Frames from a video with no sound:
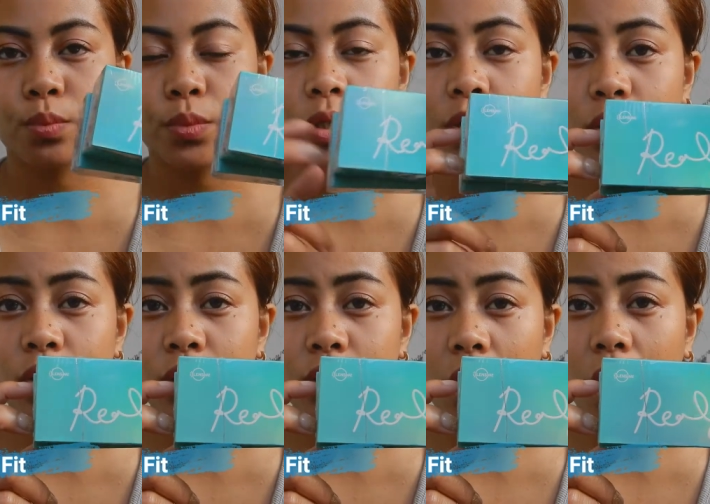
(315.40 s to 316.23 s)

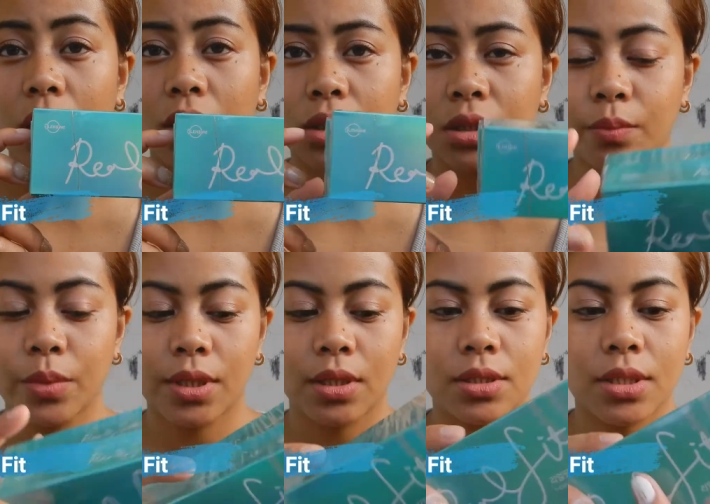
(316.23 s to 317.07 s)
this color
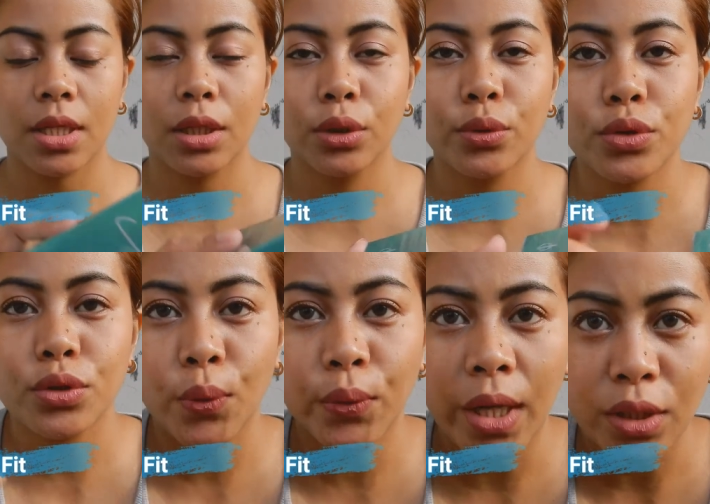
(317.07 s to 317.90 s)
because it looks
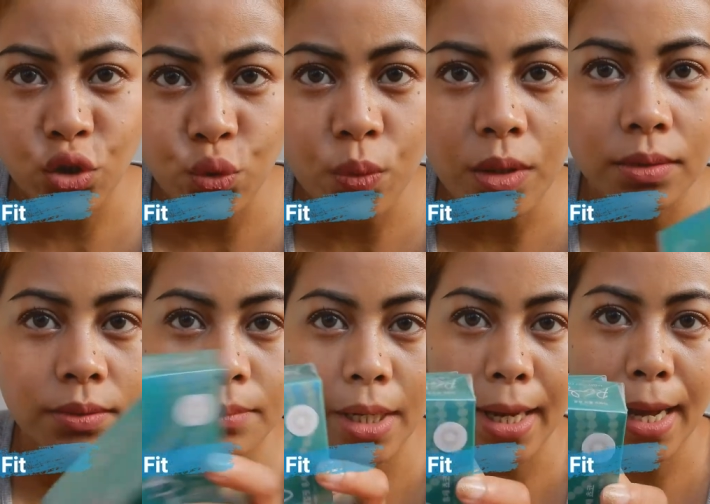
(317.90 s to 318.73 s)
so natural
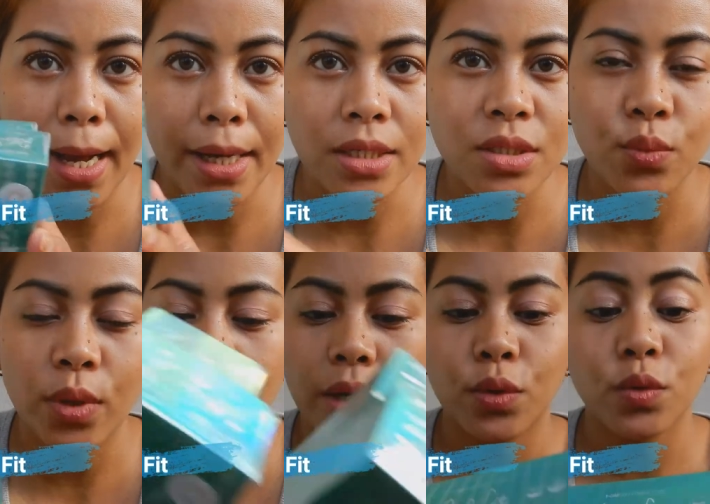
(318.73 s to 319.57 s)
in my eyes
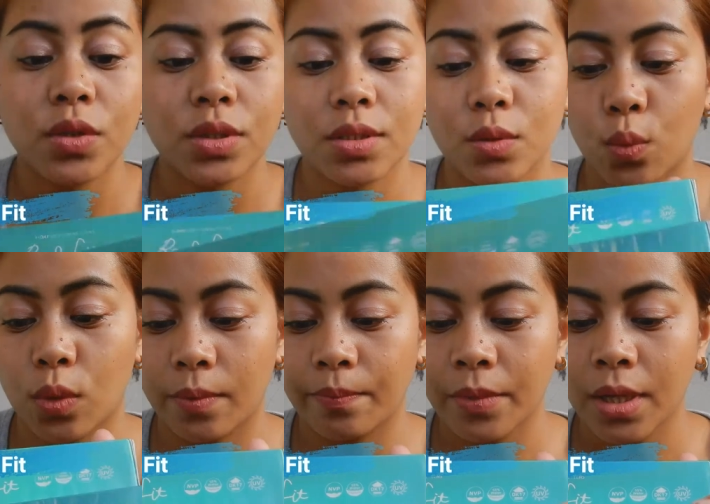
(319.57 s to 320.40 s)
when I use this
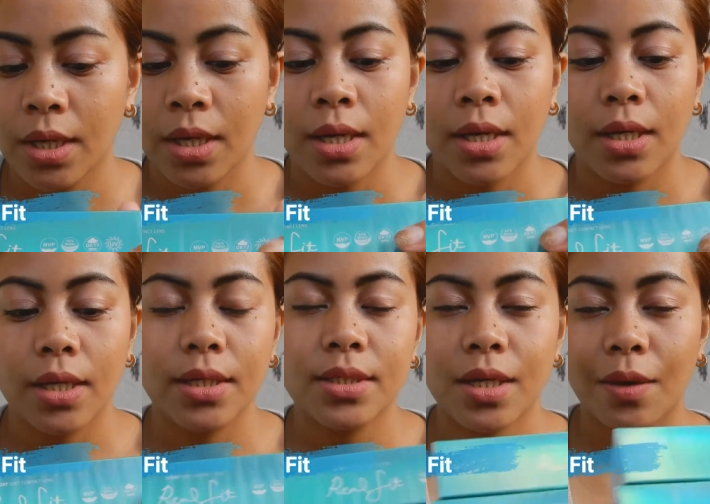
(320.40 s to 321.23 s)
one
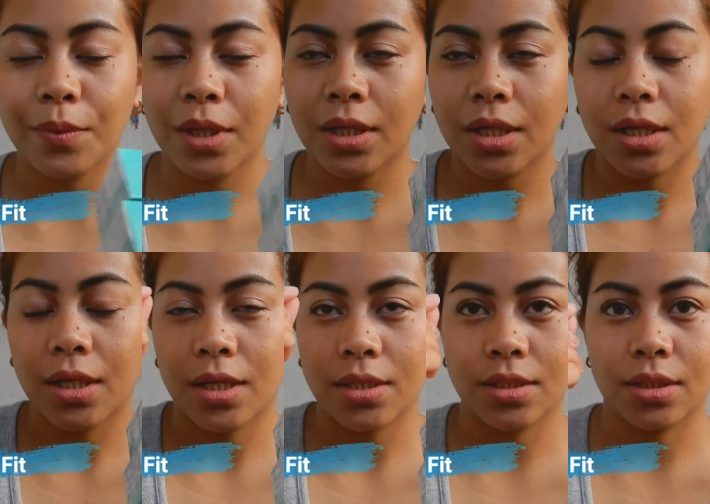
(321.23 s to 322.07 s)
except that it
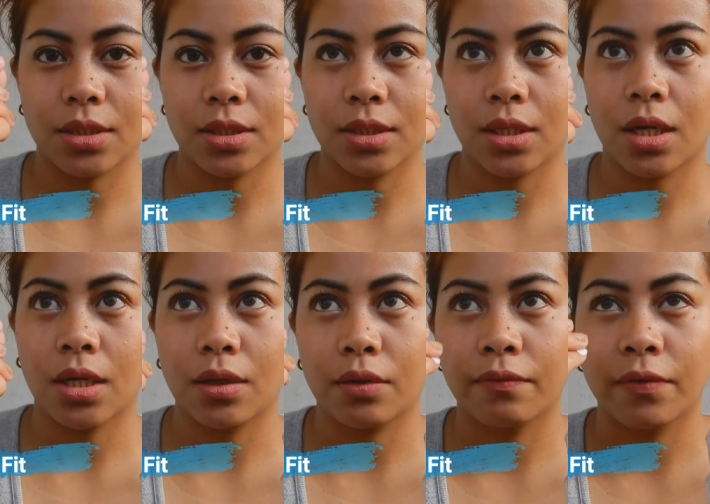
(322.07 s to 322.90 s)
has
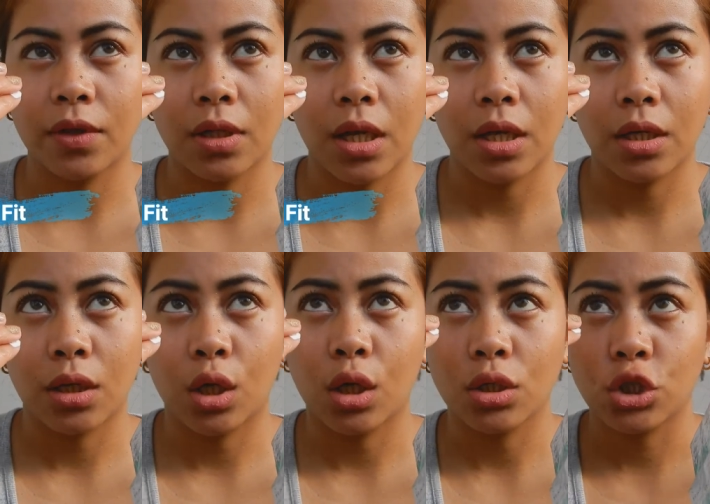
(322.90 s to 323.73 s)
kind of like
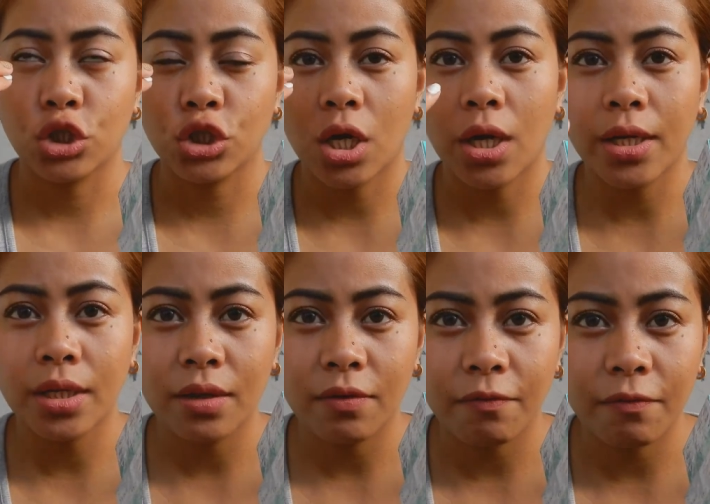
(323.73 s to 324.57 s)
a
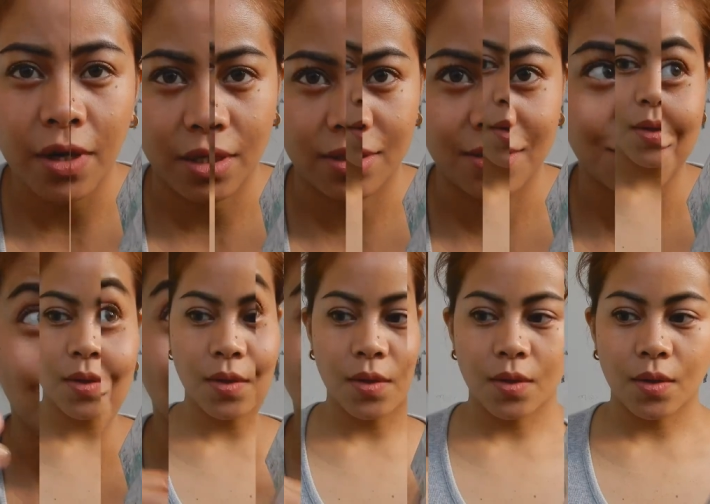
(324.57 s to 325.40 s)
shining effect
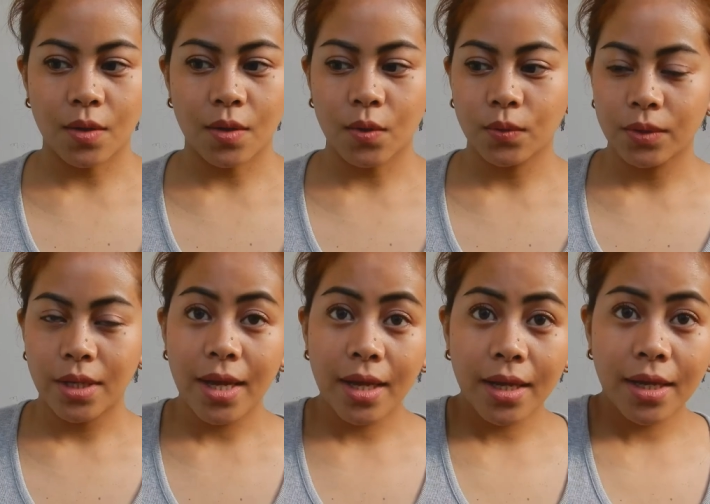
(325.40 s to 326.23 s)
oh shining now
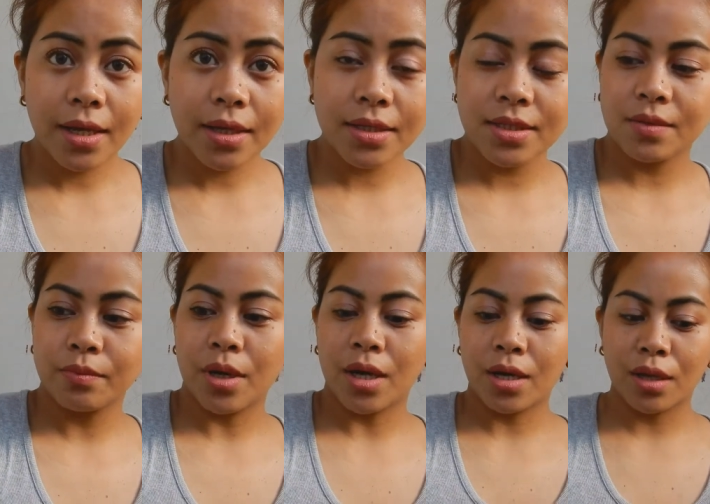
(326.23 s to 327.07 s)
next
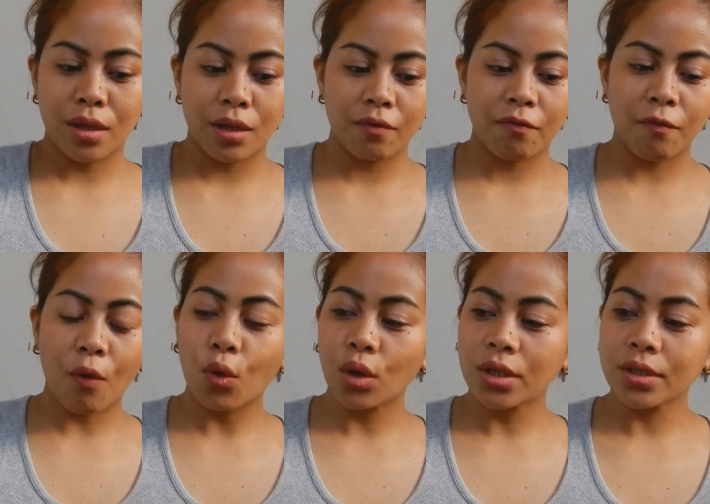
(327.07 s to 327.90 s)
my
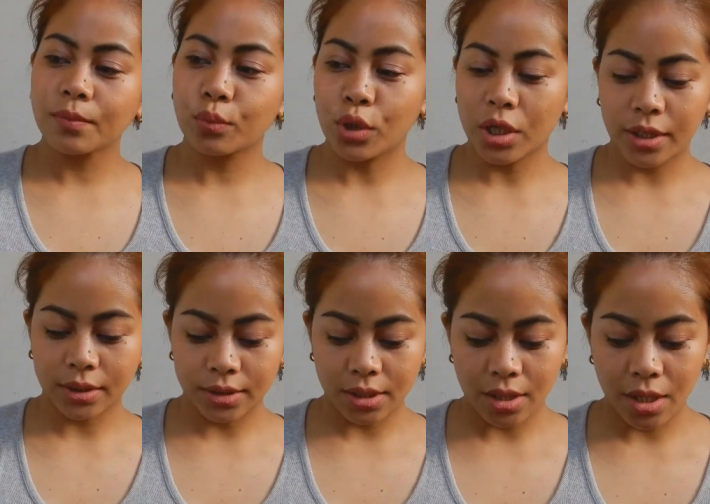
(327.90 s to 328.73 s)
fourth
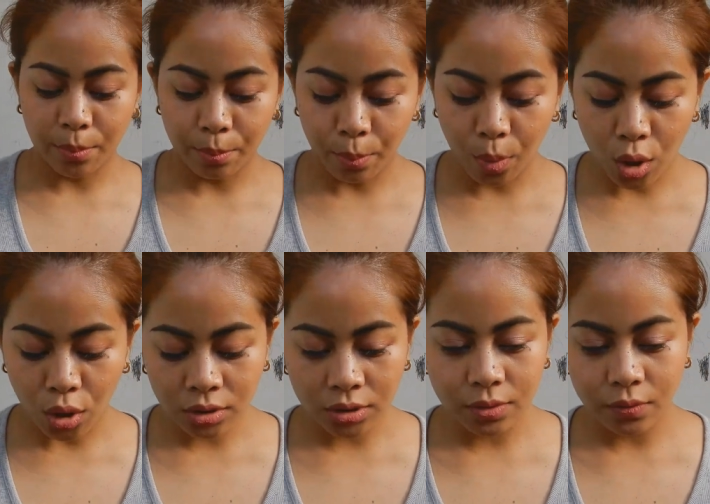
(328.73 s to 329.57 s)
product that I
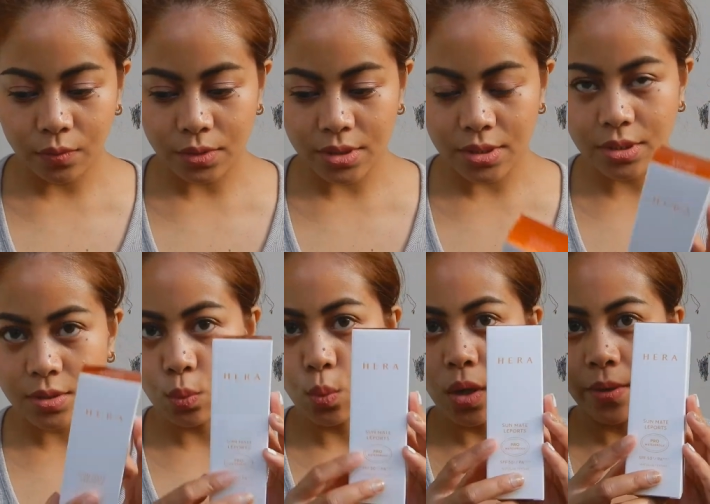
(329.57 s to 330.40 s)
bought was
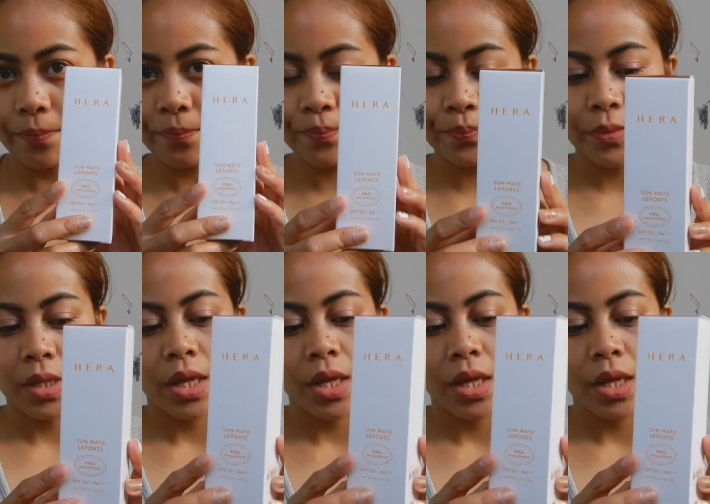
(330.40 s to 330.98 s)
this one